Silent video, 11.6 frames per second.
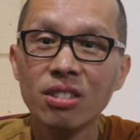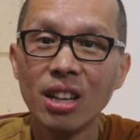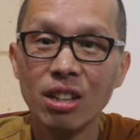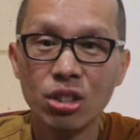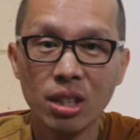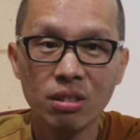
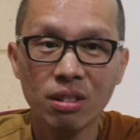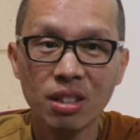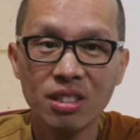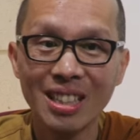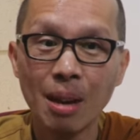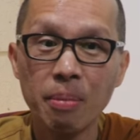that
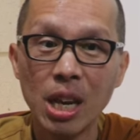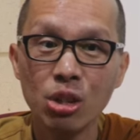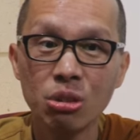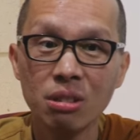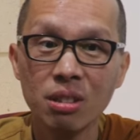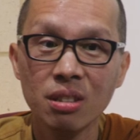gentleness, that
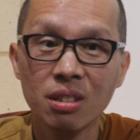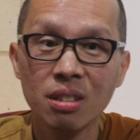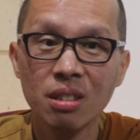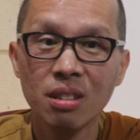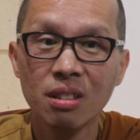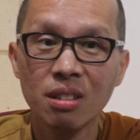patience,
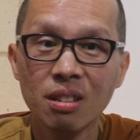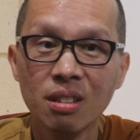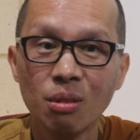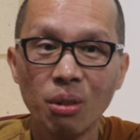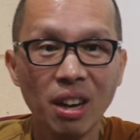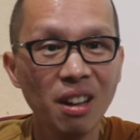
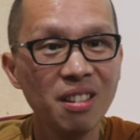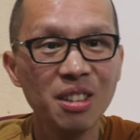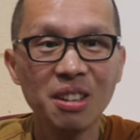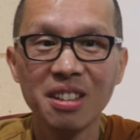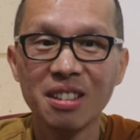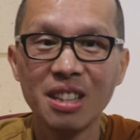well, you
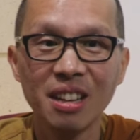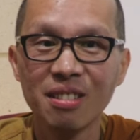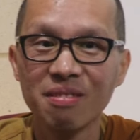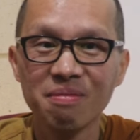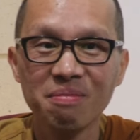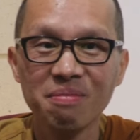can take